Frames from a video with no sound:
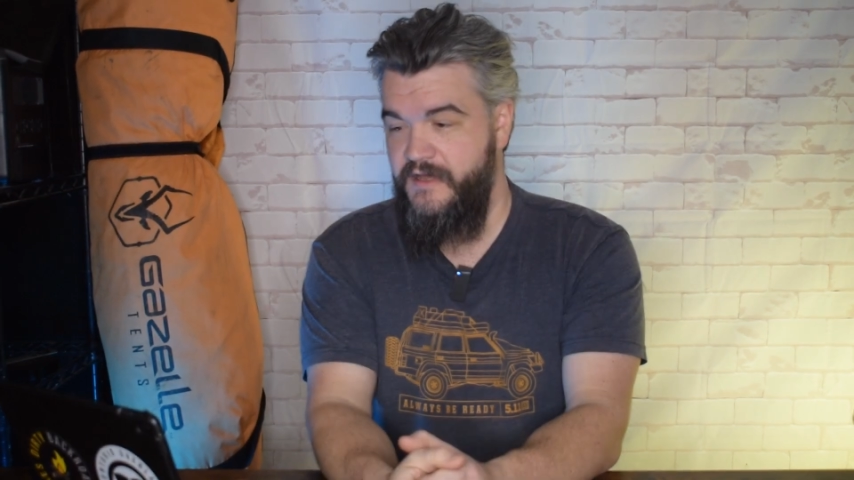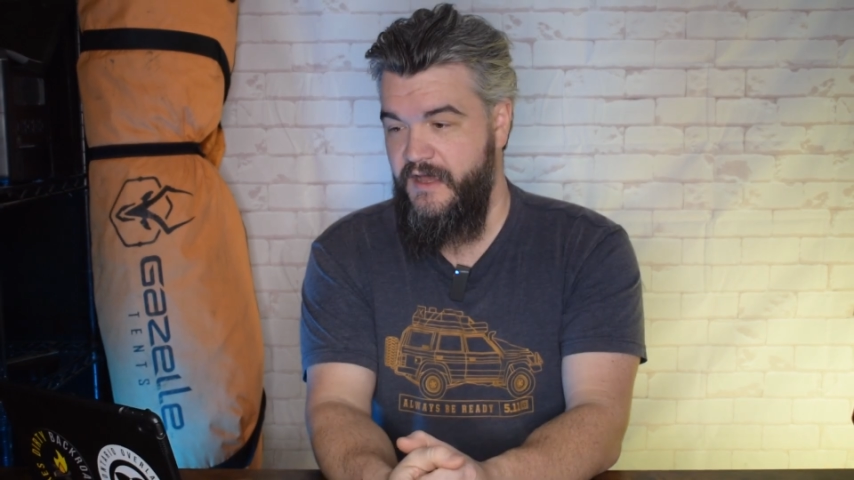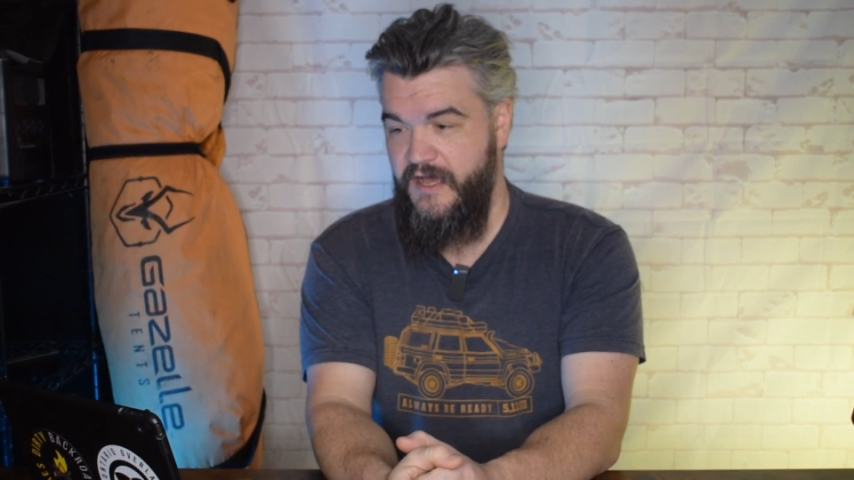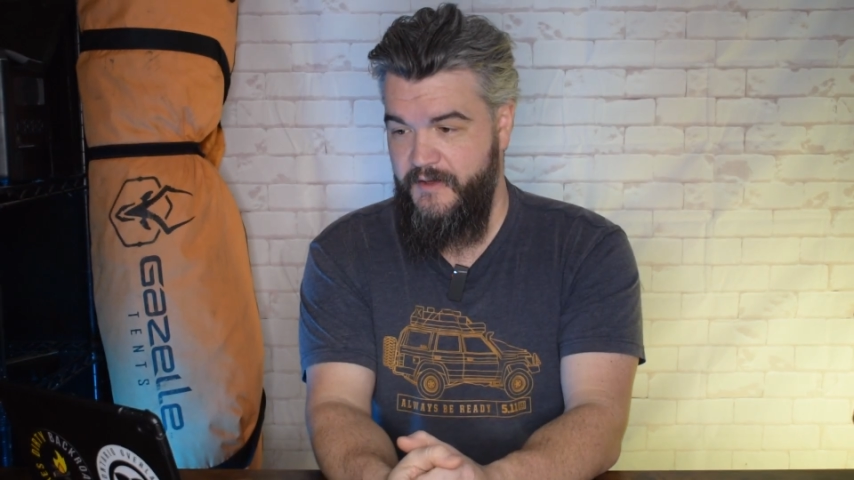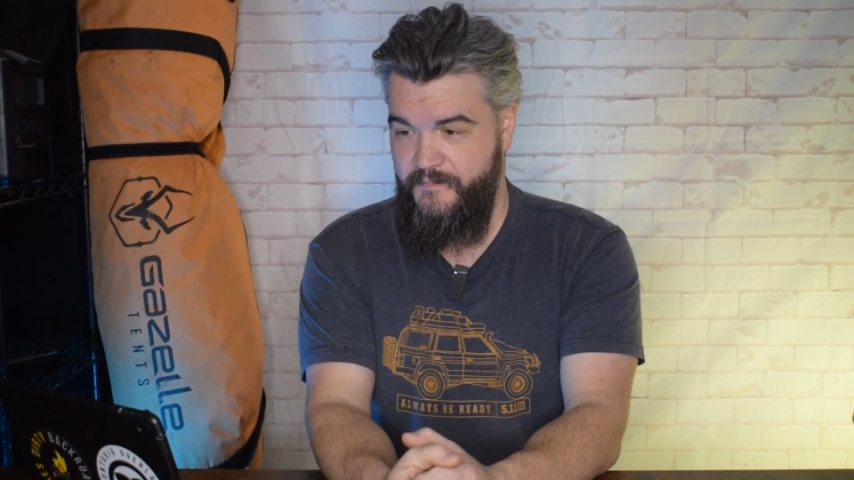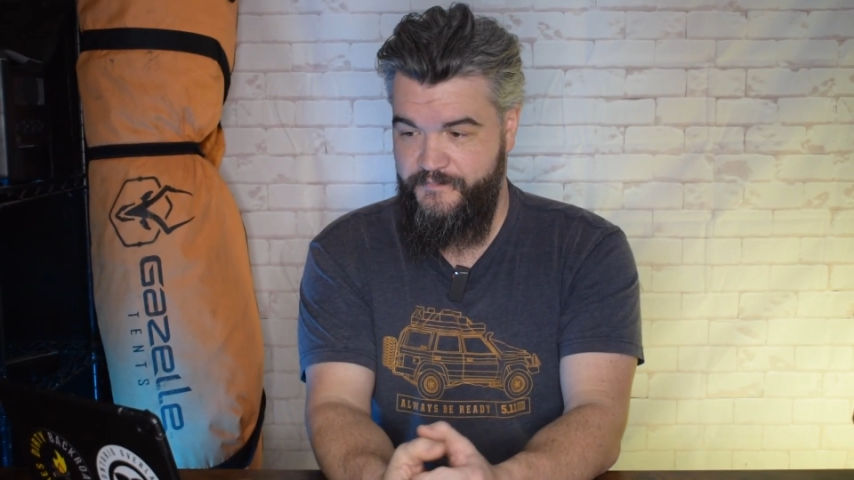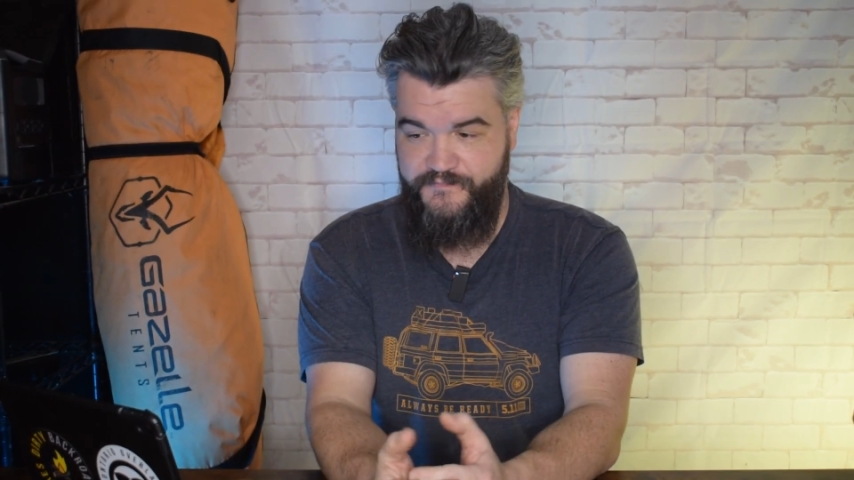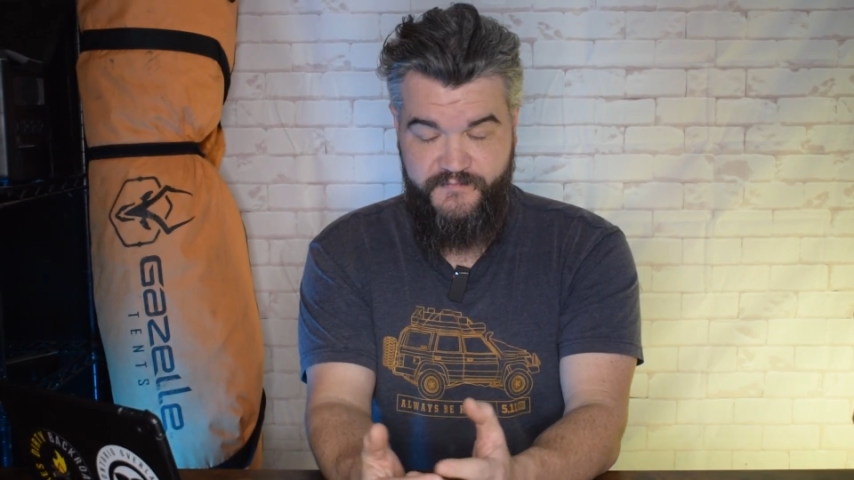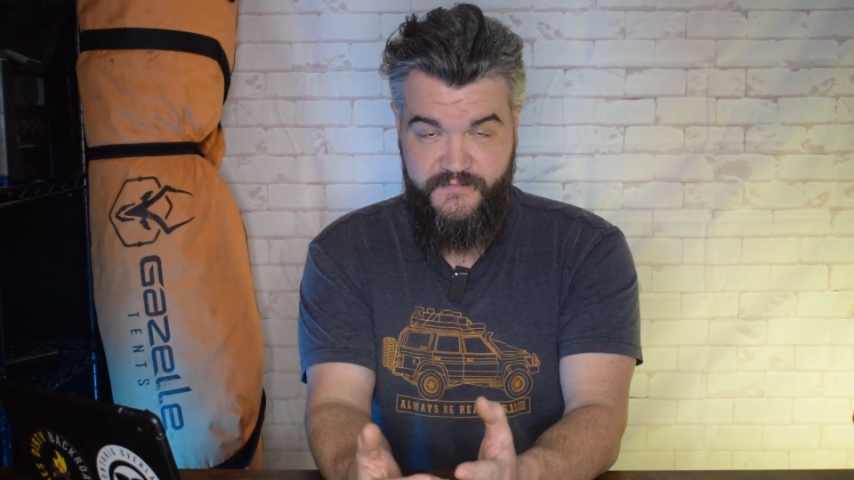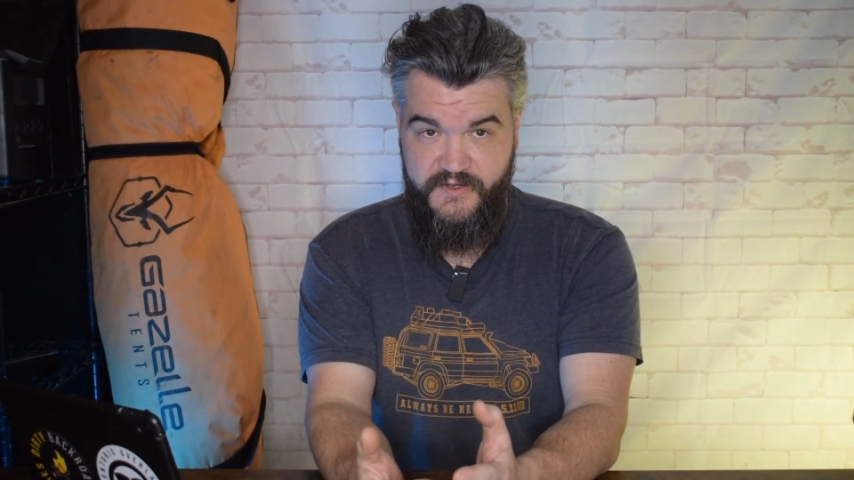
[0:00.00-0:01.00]

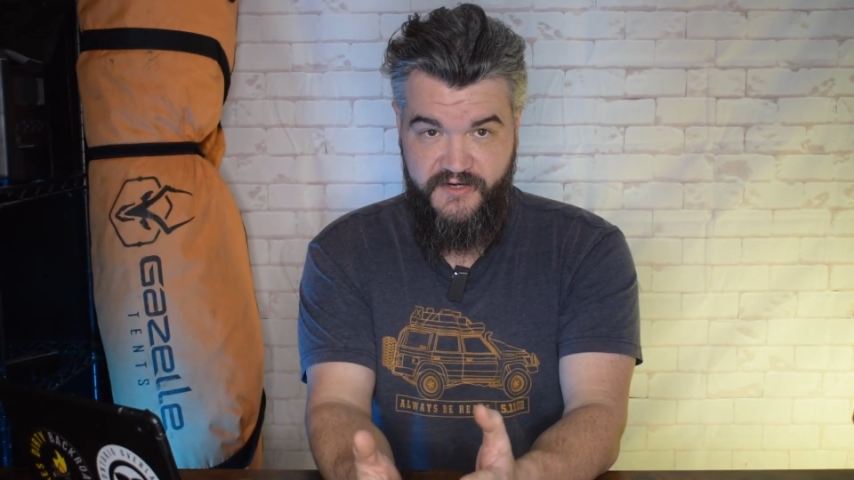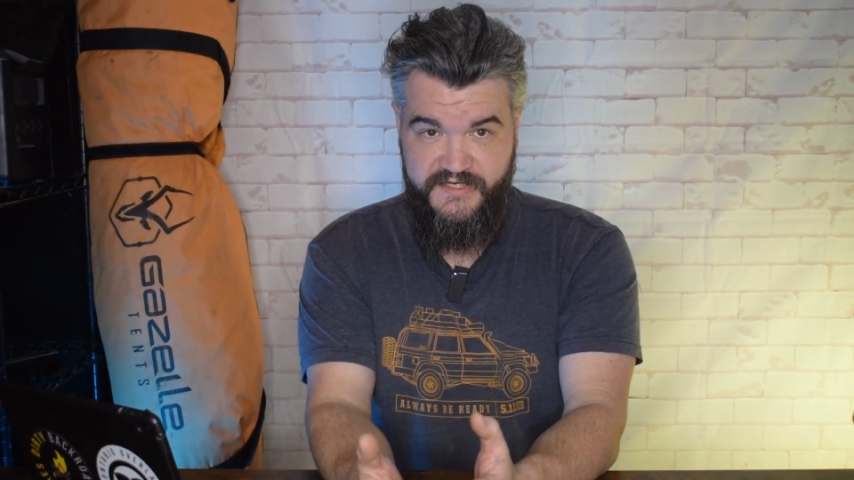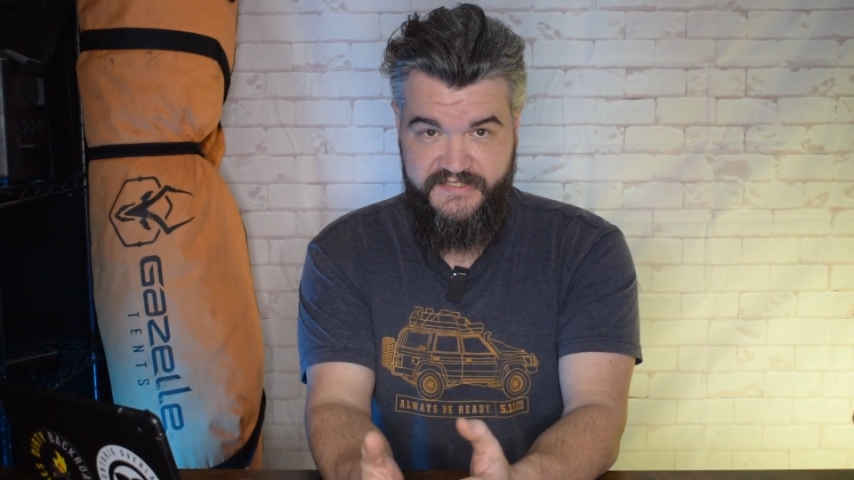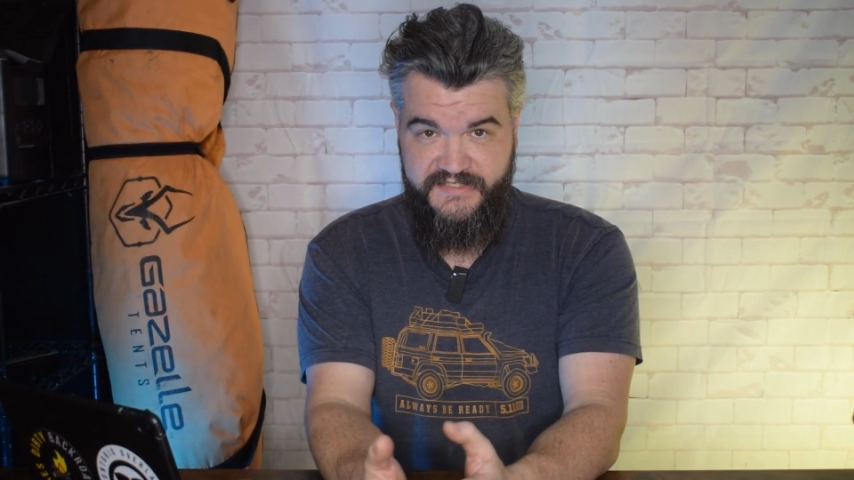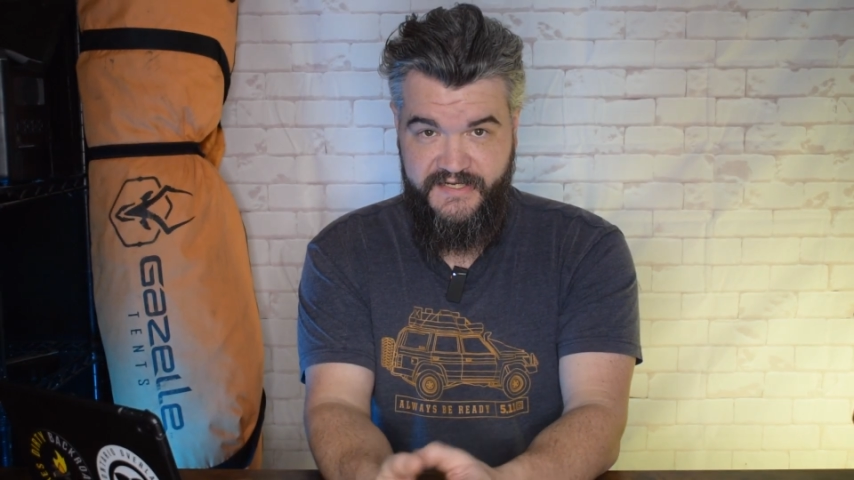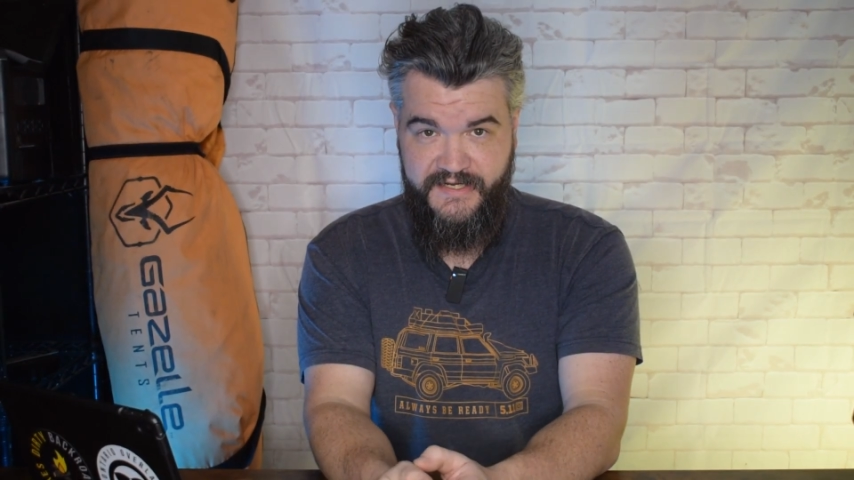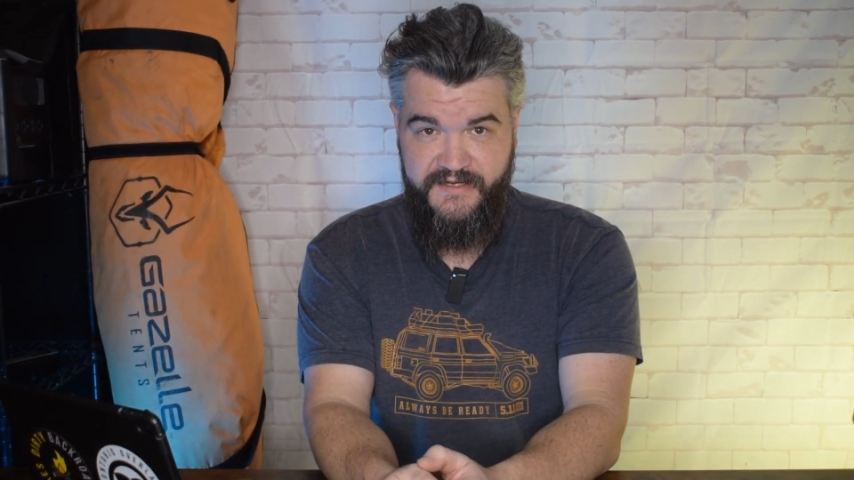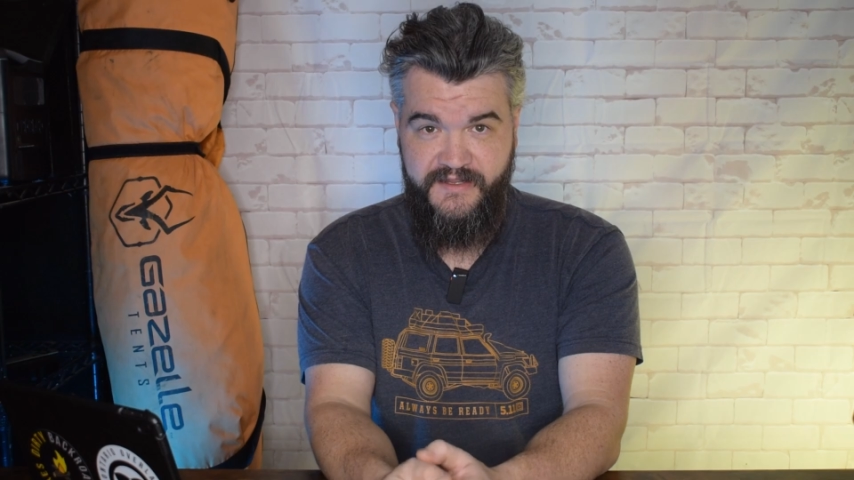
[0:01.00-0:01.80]
You're going to see